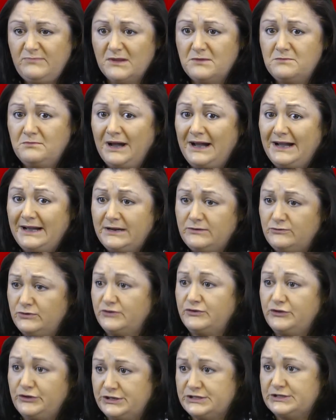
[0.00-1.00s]
by
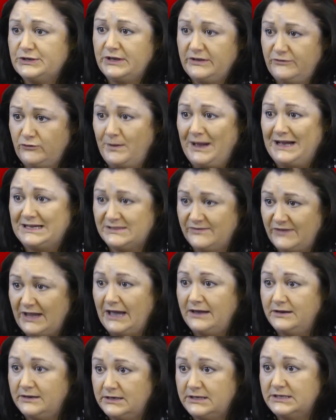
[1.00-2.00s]
recruiters looking for passive
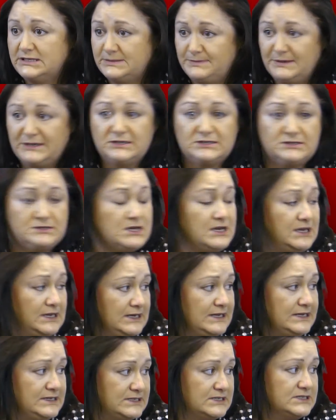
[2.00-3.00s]
candidates, because
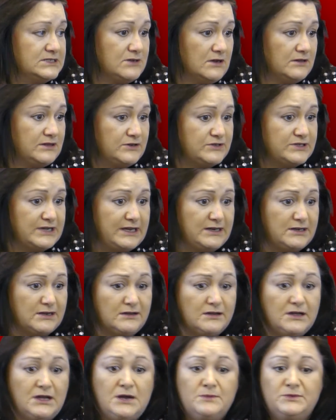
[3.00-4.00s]
LinkedIn's got their data,